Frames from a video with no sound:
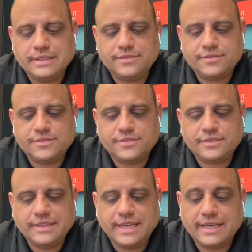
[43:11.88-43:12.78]
It
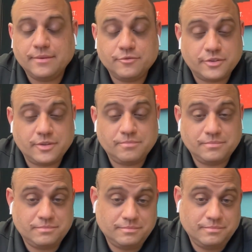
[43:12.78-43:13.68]
that comes
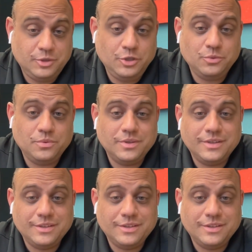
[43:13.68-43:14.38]
from you